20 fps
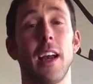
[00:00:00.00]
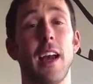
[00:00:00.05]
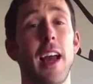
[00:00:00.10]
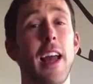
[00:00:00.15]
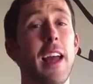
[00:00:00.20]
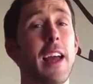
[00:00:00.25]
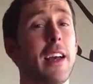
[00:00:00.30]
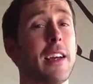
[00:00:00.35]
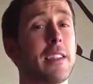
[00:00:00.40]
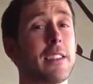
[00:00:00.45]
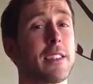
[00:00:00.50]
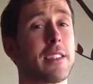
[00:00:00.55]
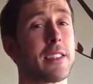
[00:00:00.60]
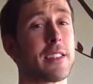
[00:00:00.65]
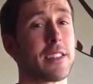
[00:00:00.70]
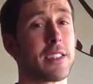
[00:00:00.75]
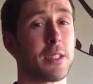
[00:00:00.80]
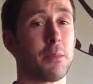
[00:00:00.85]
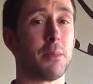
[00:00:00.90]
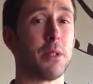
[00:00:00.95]
and
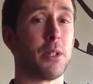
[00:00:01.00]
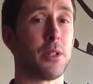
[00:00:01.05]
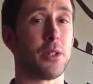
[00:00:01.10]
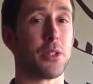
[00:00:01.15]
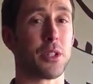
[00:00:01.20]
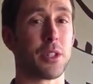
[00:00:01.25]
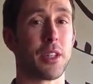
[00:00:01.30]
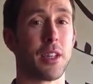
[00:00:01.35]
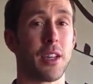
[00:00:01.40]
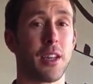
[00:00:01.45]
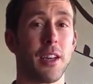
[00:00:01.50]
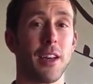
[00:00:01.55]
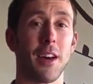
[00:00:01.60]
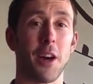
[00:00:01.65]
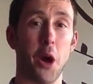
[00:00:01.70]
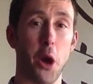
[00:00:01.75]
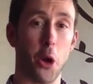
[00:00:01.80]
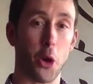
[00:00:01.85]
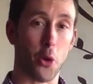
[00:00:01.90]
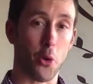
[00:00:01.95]
to build
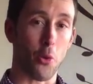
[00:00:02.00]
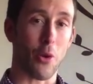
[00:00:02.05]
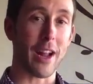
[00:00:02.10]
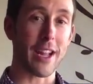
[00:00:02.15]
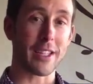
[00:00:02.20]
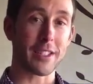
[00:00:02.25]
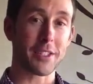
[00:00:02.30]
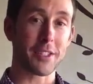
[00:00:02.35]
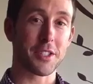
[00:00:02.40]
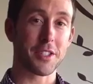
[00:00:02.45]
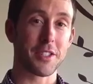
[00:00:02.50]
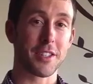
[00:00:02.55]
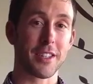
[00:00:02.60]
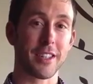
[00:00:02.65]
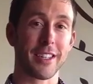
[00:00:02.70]
a great,